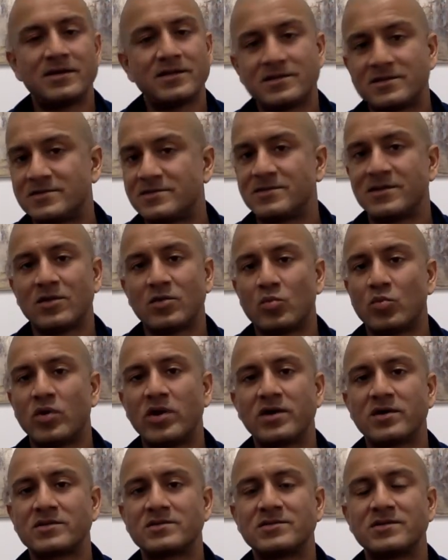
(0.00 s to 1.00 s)
still
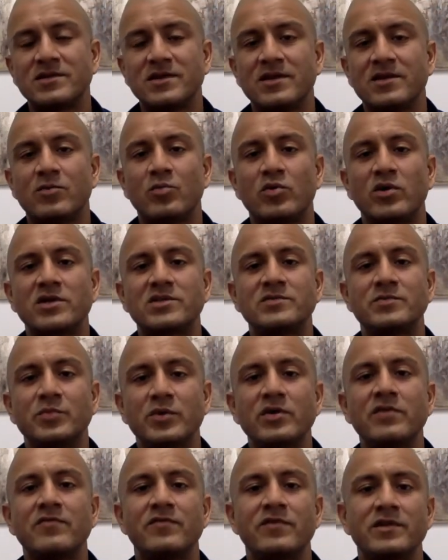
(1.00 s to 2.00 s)
works. It works
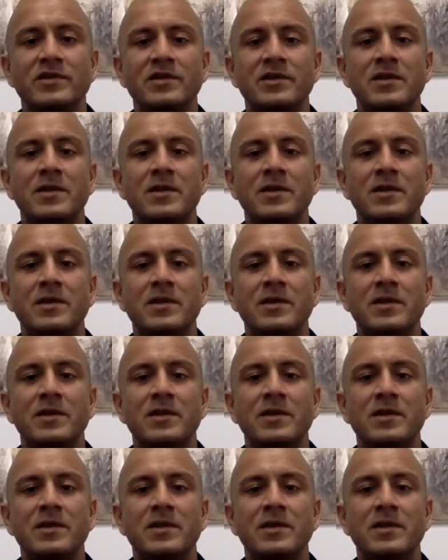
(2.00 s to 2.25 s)
beautifully.